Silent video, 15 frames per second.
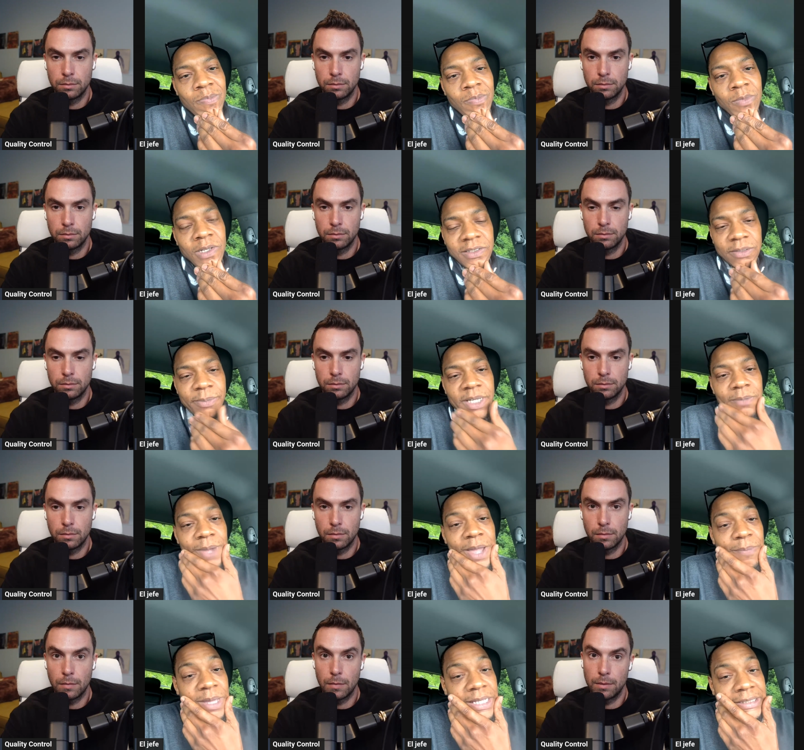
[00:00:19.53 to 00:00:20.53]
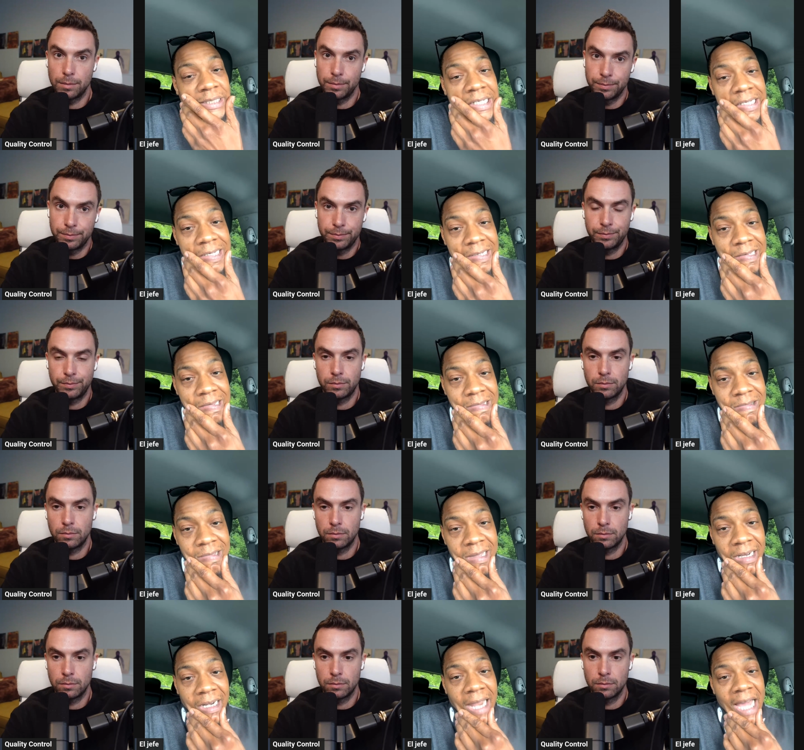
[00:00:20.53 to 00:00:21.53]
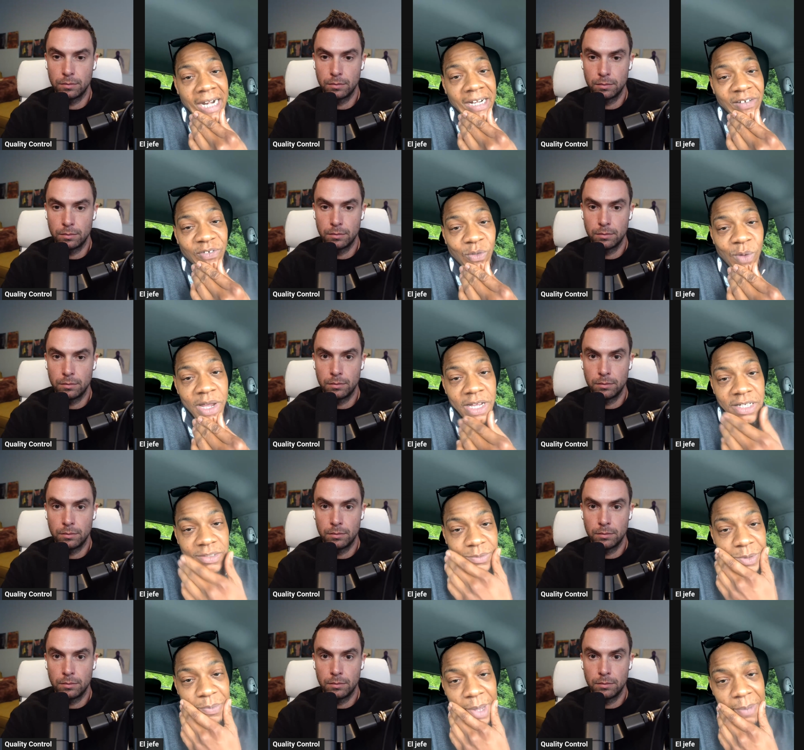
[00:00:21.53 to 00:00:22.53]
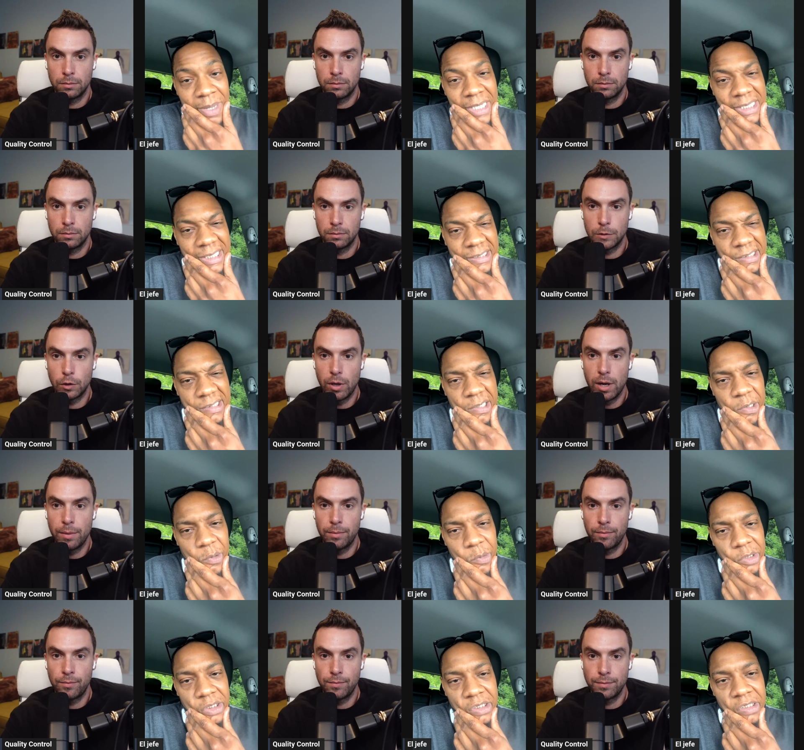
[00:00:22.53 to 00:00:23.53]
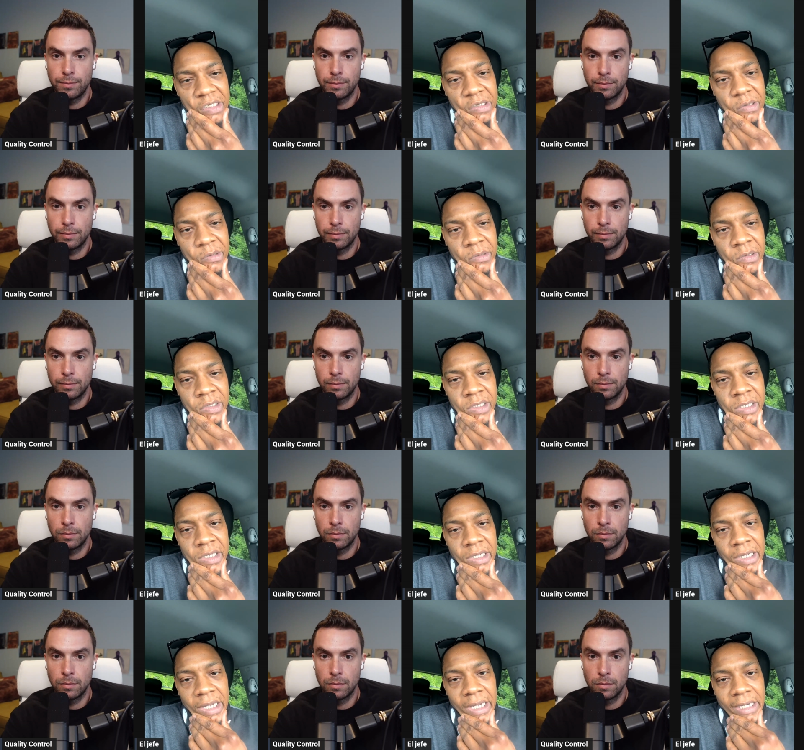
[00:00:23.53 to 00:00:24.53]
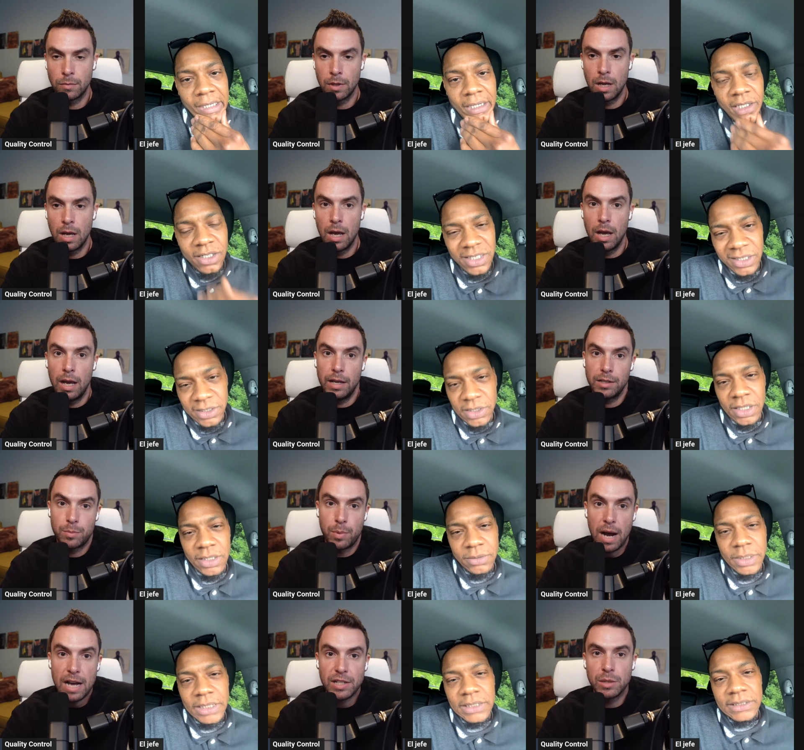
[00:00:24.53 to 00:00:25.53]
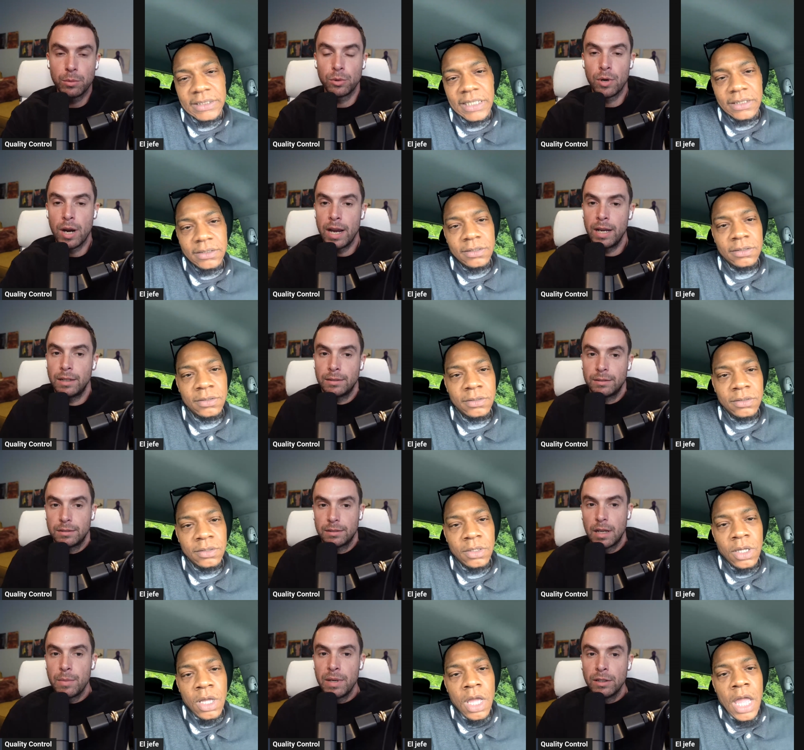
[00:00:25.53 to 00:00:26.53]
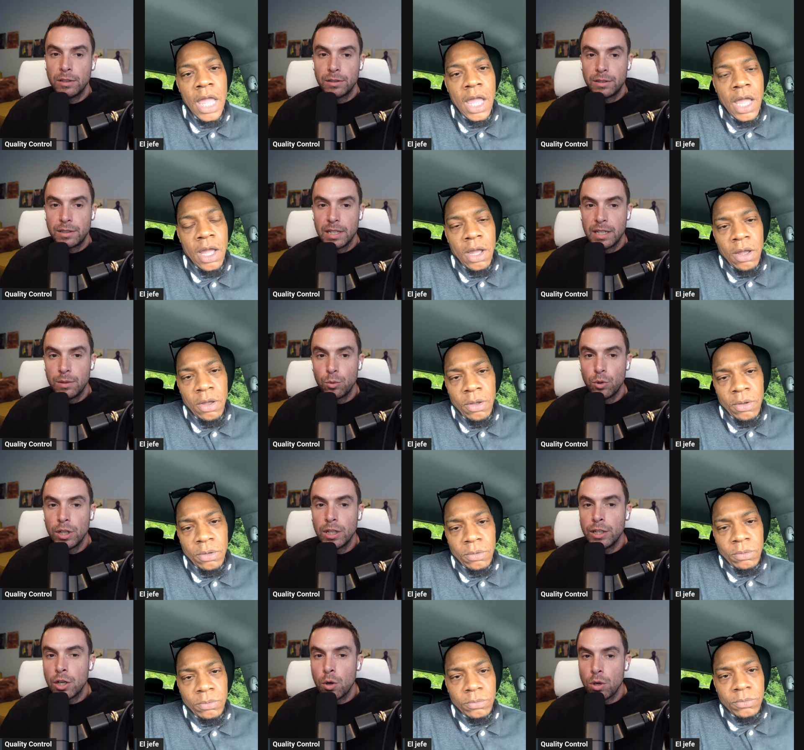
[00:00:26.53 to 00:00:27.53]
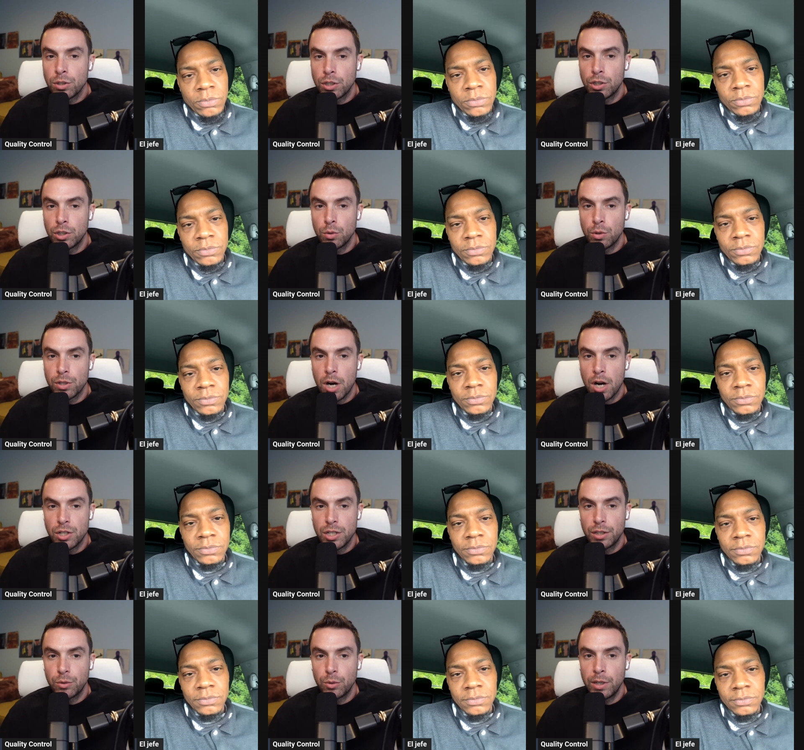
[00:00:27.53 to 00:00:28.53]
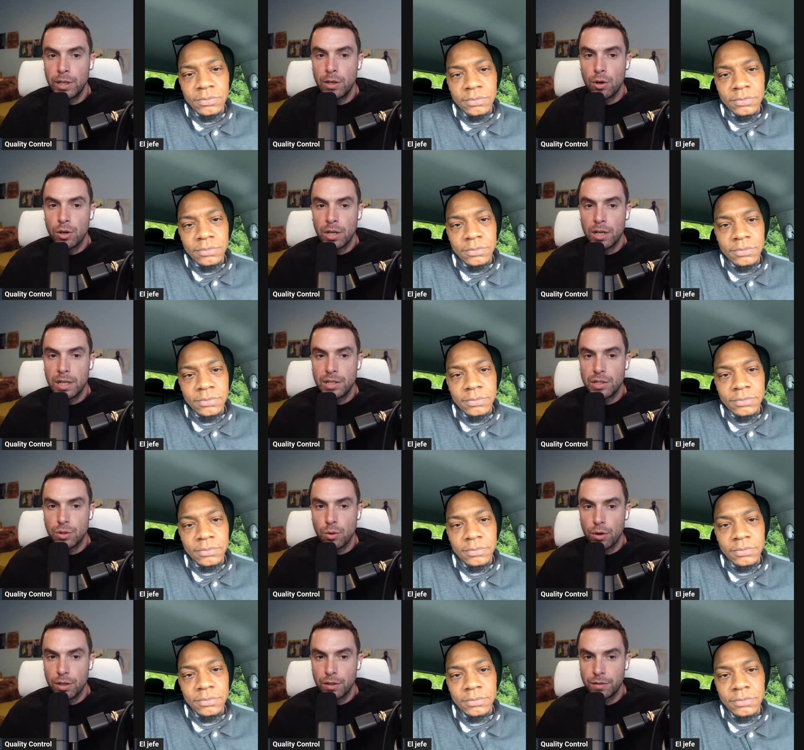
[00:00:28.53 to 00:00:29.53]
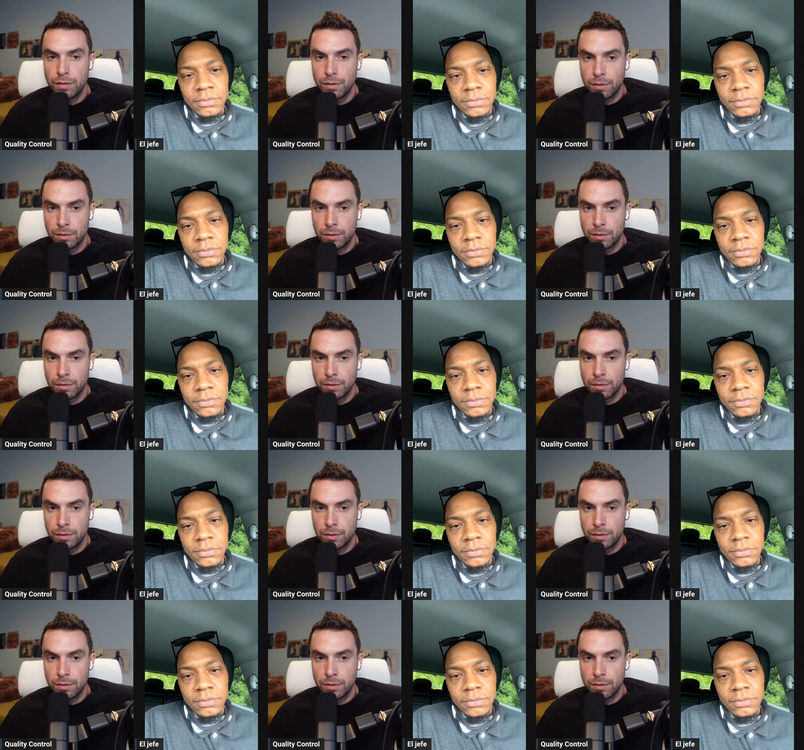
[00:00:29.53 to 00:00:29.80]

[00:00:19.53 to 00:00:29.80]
Speaker 1: Because I mean, he may be a genius in a lot of different ways, but maybe he doesn't right. know do. And you, you
Speaker 2: know, possible, and, right? I mean, did he really know what to do with RG three, or did he sort of